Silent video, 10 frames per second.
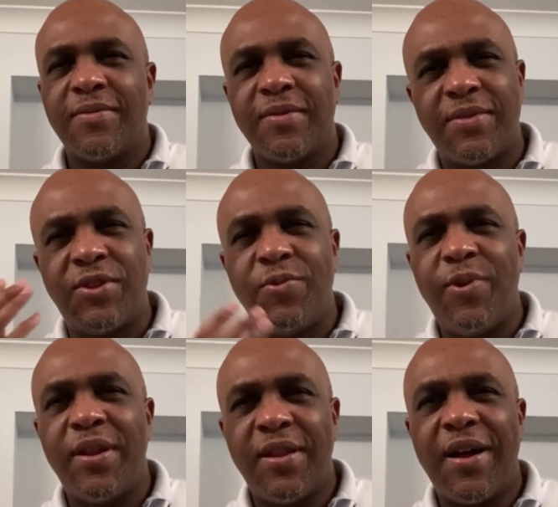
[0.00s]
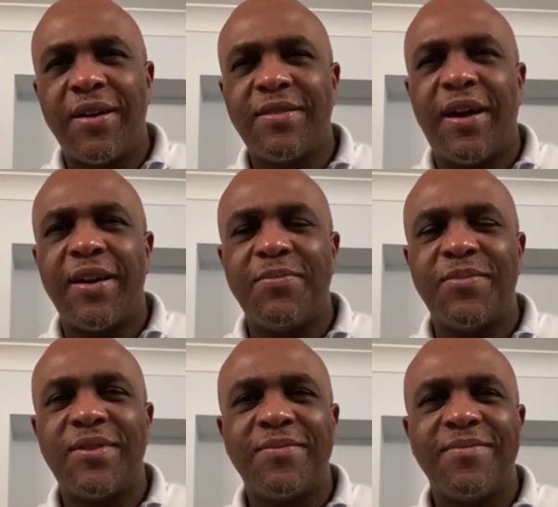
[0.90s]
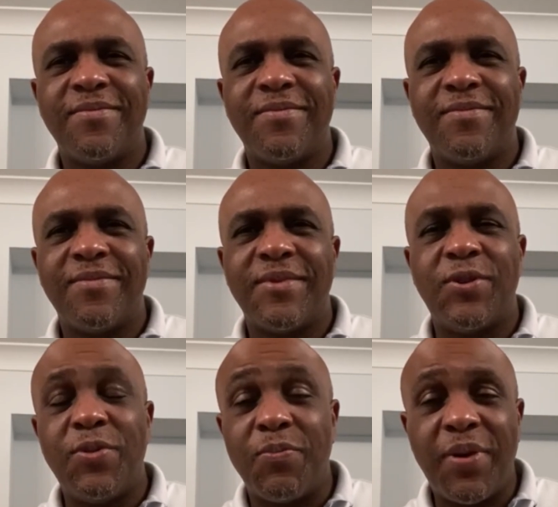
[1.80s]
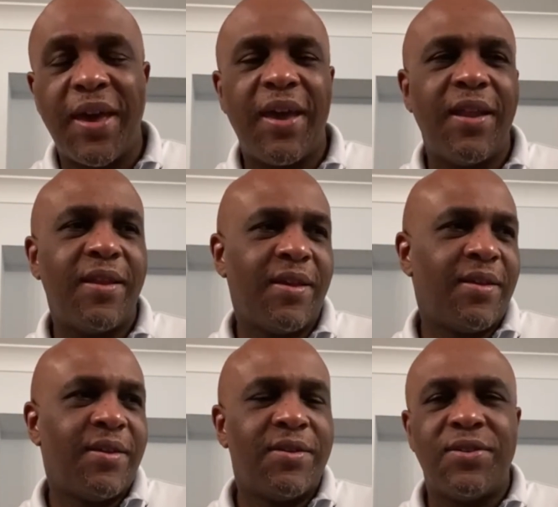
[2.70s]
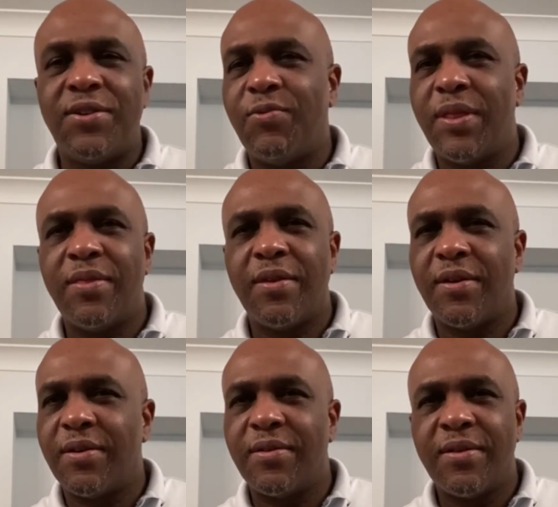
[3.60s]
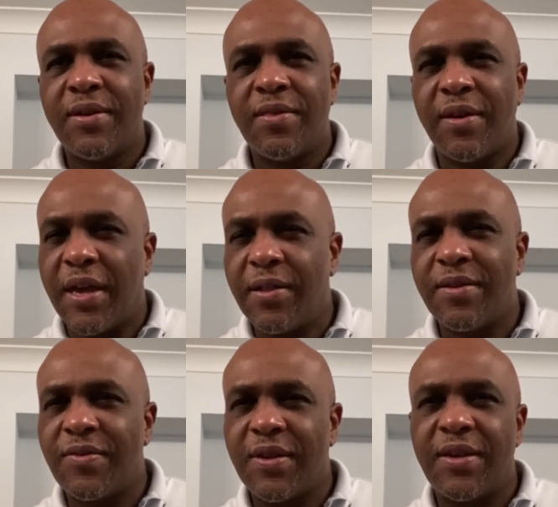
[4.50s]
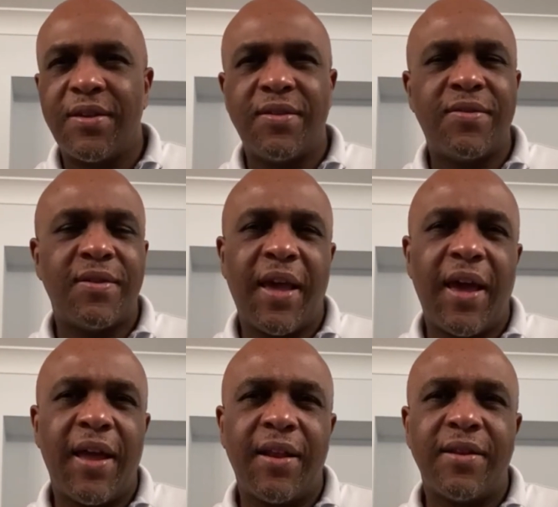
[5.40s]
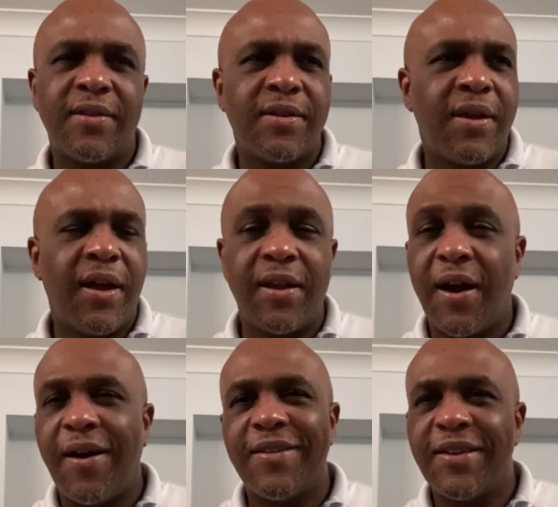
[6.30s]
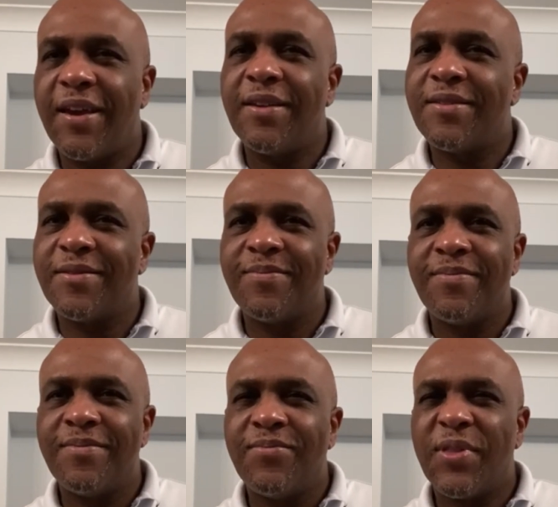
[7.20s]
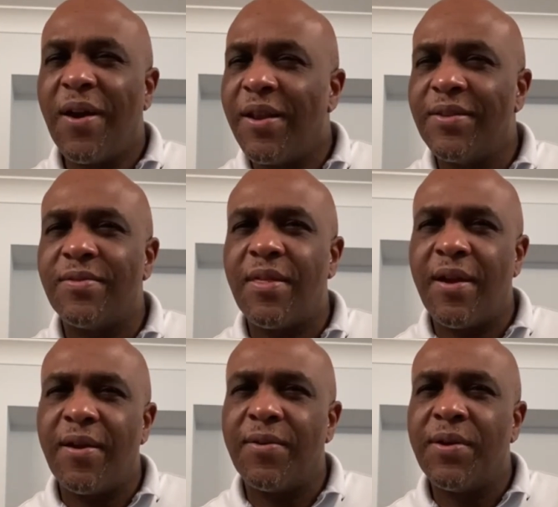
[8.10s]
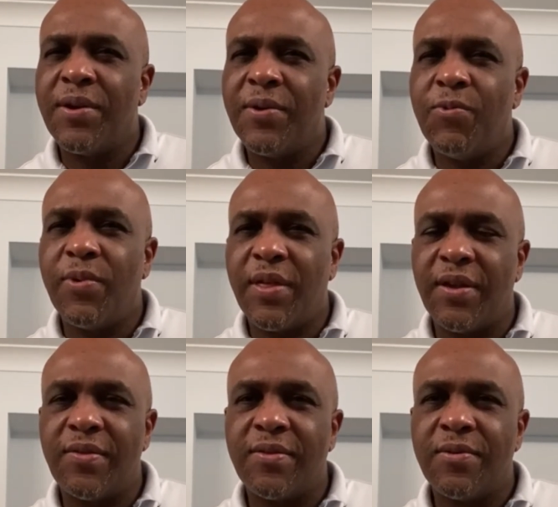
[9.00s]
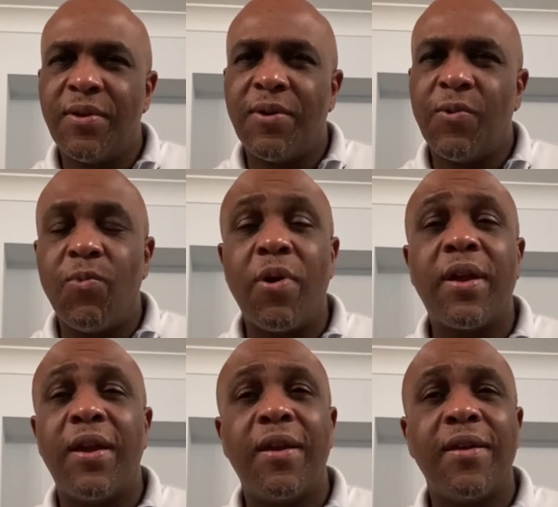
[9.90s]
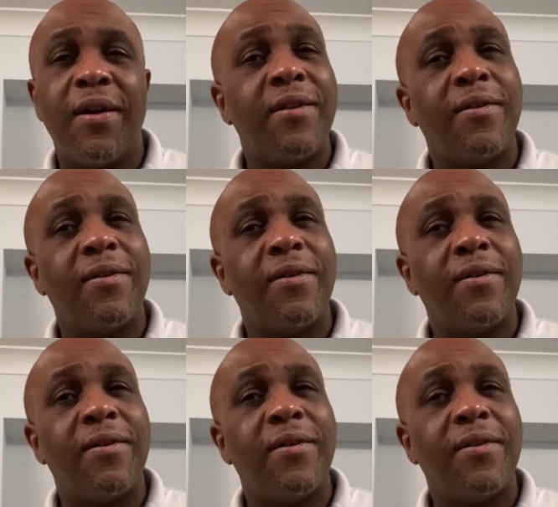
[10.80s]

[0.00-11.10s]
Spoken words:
During the dark times, during the pain, during the illnesses and heartaches, God is there with us, working on our